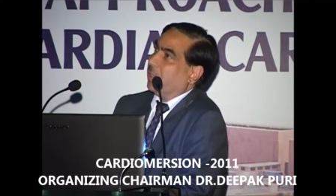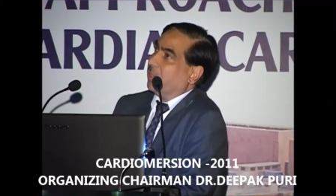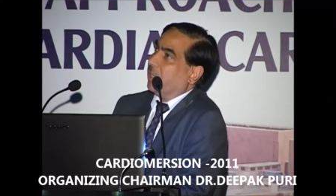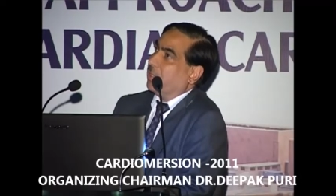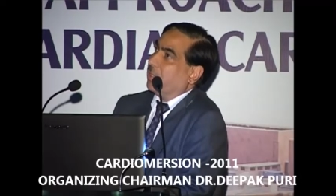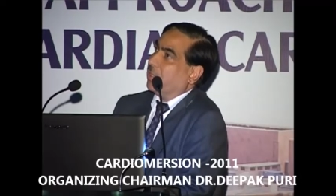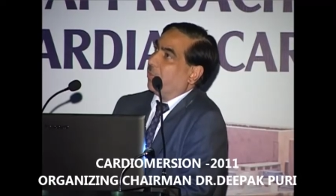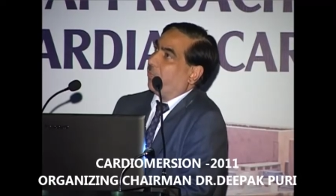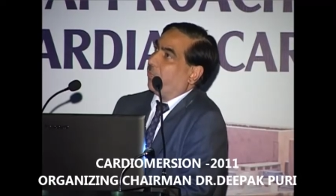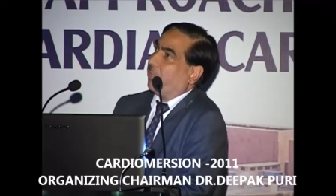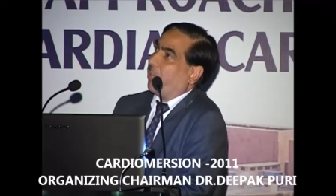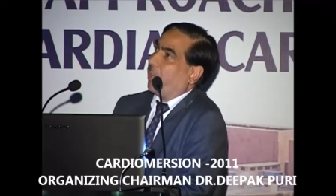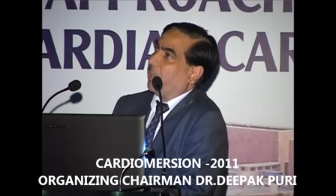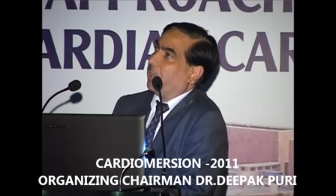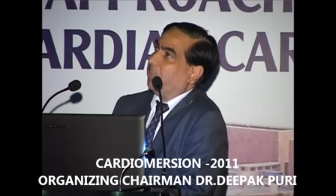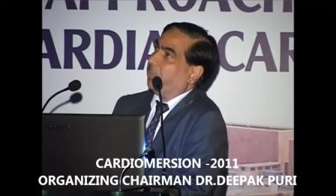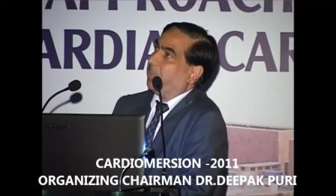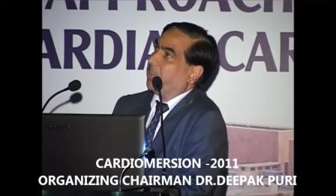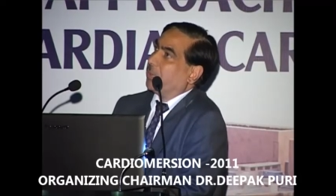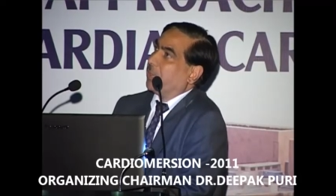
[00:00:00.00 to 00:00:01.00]
there is a
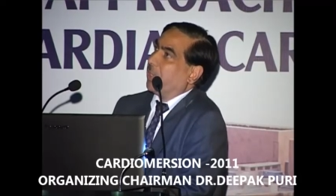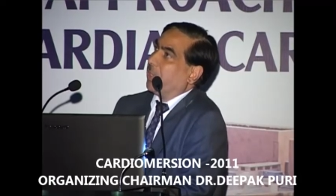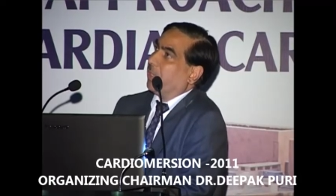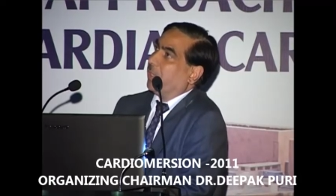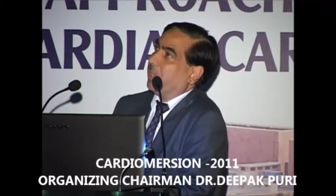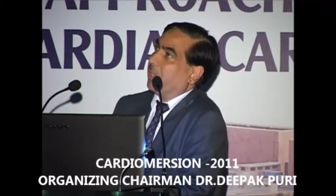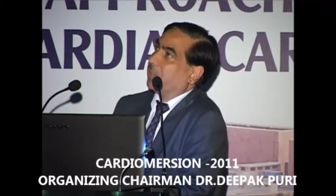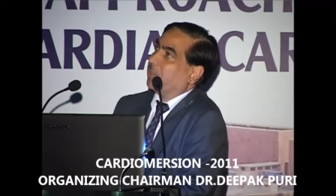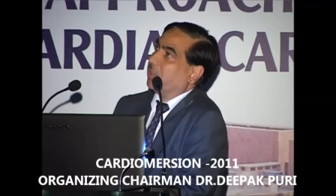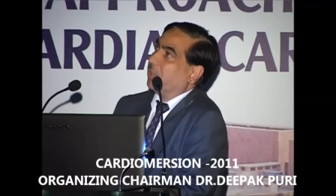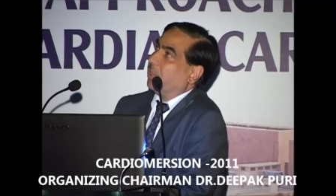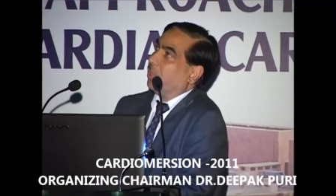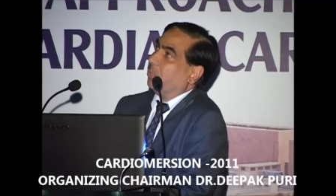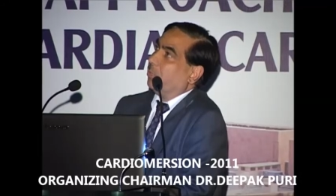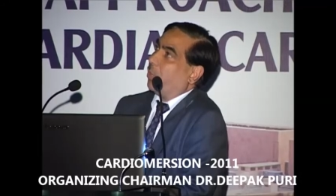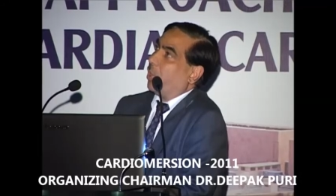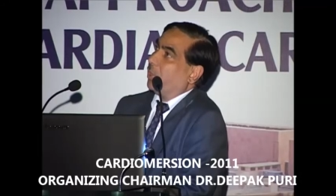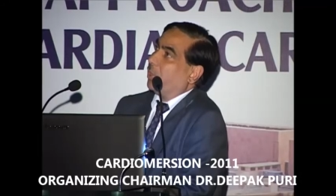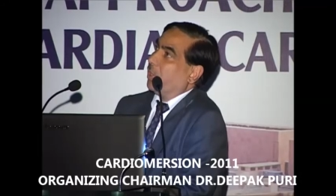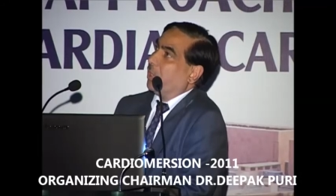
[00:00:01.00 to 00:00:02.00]
40% reduction in
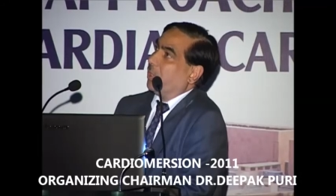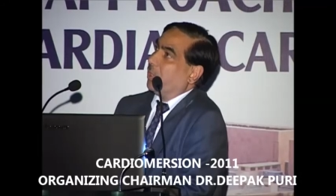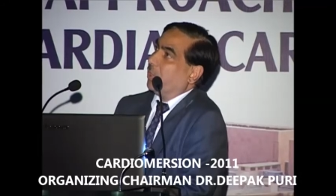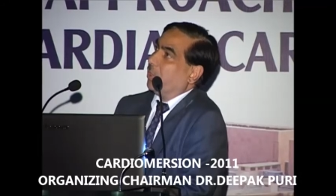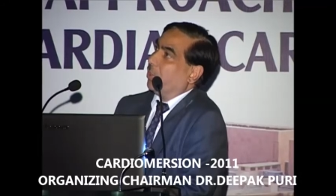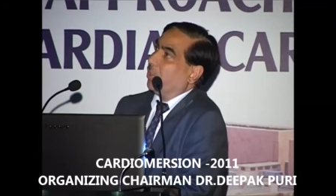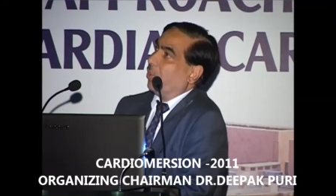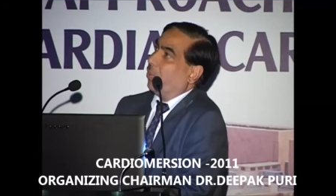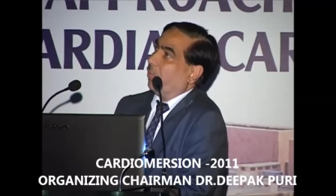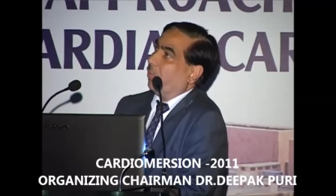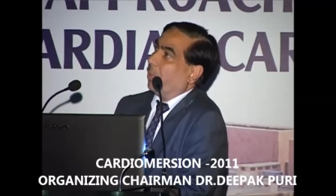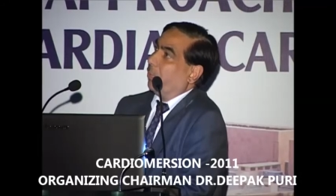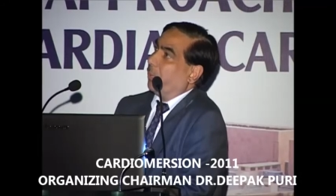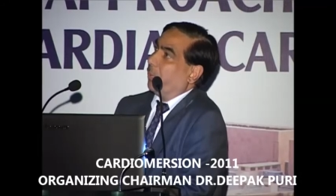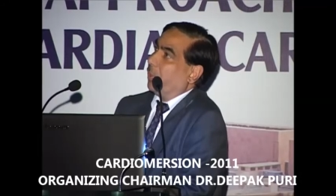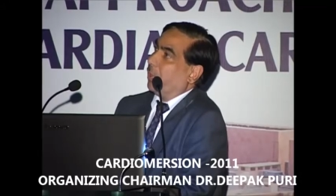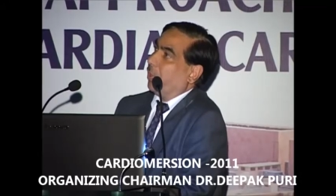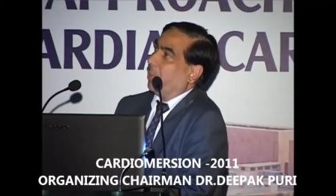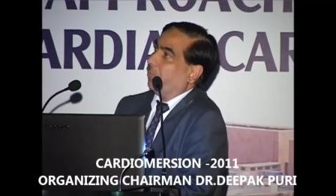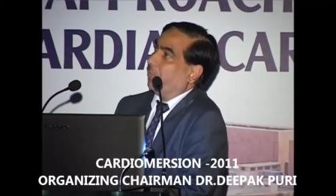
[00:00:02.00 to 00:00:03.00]
mortality over a
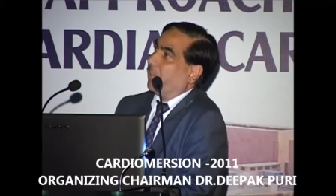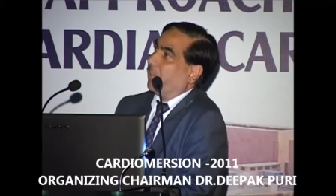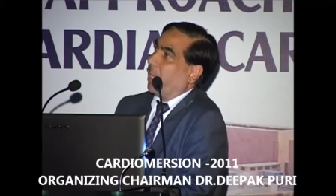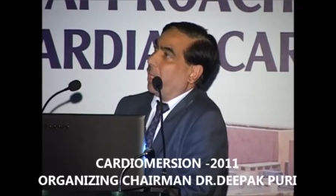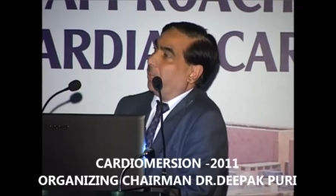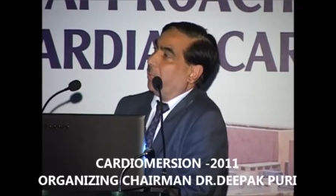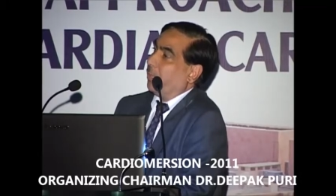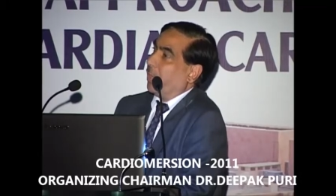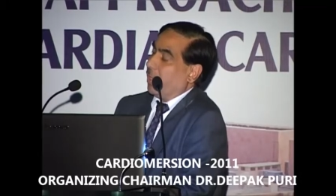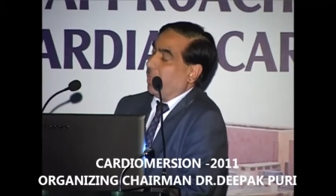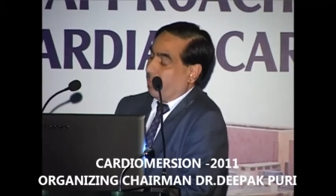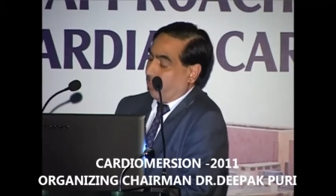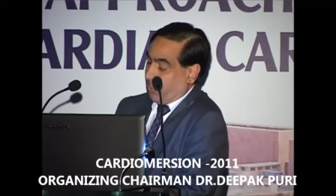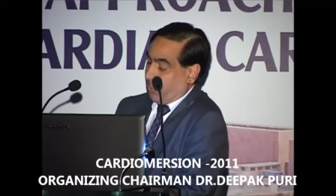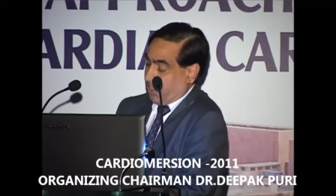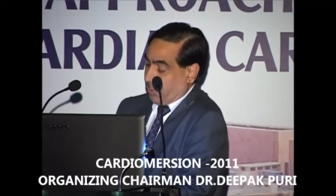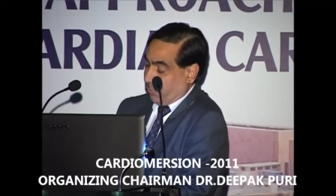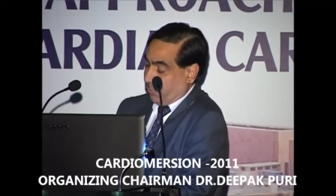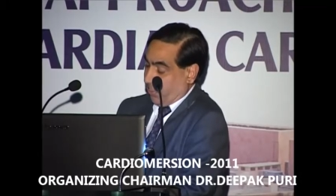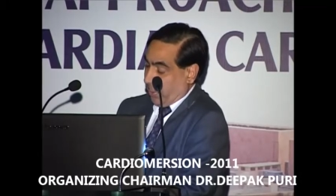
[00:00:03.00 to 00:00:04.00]
period of time,
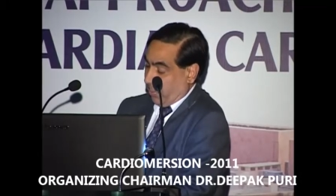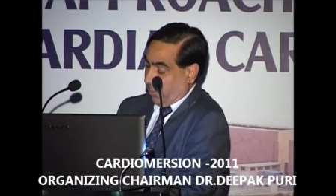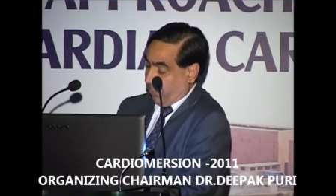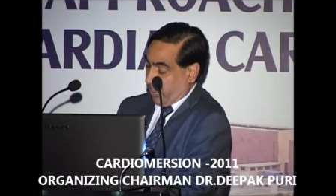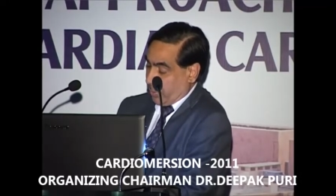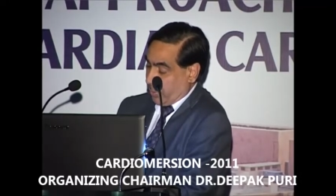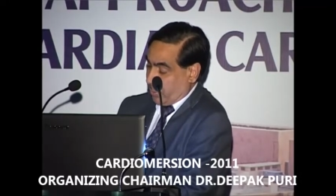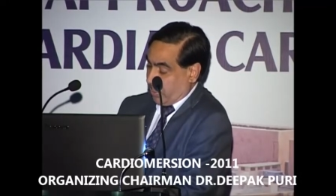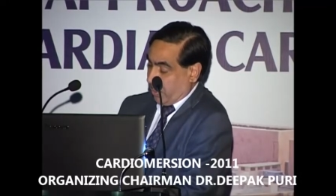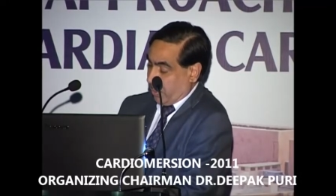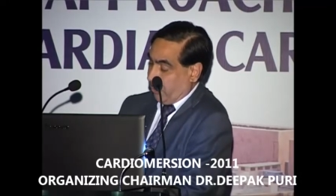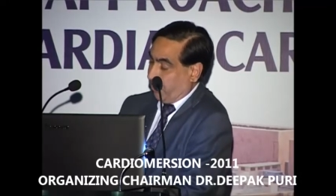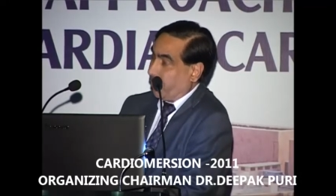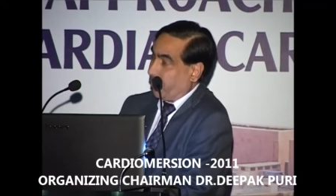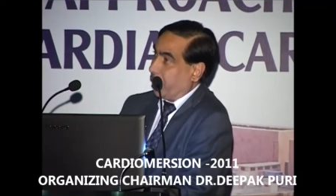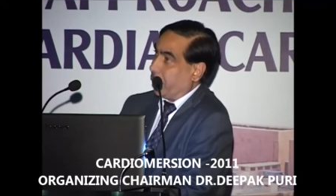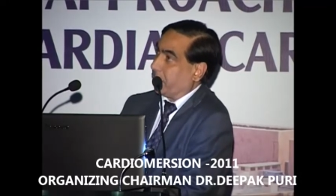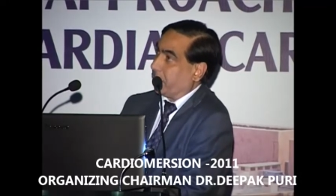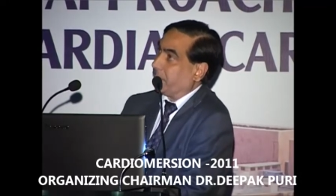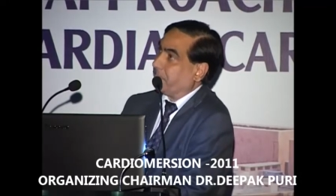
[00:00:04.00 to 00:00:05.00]
which is very, very
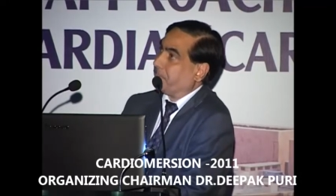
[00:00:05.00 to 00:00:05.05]
significant.